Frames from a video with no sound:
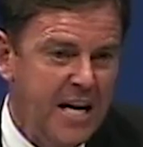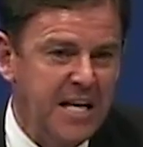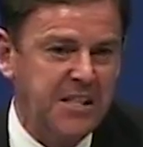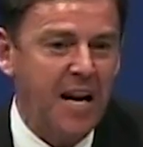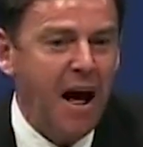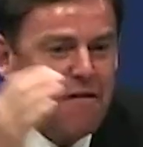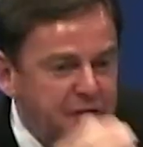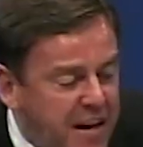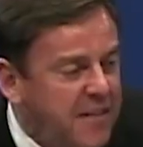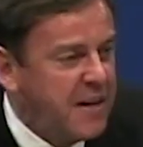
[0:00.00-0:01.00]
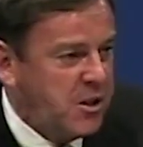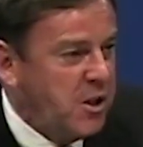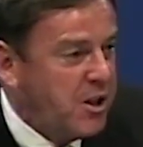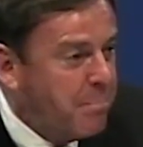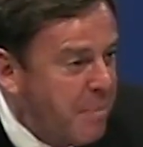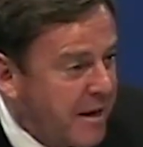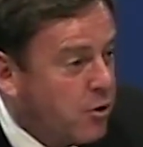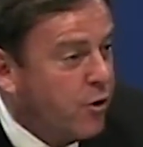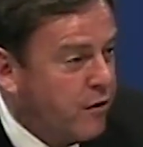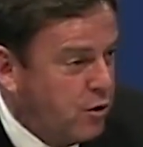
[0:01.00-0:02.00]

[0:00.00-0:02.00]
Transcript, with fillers: He said, I think this is the better of